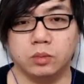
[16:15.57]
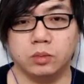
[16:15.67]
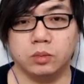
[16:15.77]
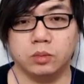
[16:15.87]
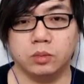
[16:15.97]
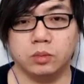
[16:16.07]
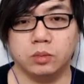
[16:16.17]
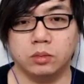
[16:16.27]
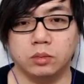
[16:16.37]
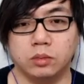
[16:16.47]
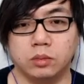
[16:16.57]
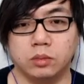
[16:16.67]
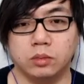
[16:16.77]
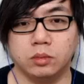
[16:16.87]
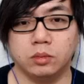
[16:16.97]

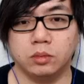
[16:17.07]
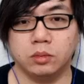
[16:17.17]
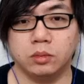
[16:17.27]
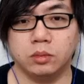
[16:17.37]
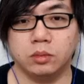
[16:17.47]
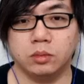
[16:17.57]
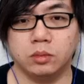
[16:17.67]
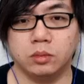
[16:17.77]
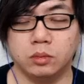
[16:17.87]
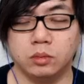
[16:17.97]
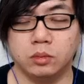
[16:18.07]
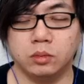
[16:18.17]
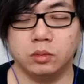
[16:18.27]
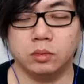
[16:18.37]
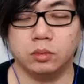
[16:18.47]

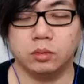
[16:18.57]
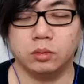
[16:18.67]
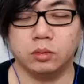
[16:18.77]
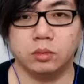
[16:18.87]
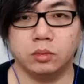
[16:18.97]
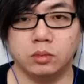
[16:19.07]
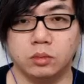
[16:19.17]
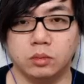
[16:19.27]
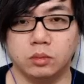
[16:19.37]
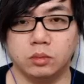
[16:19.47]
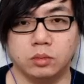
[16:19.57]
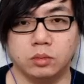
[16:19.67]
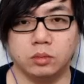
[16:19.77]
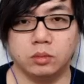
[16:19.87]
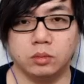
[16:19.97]

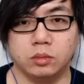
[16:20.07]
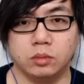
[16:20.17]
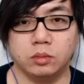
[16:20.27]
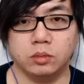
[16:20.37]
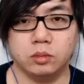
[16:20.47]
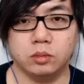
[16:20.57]
No words are spoken by the person on screen.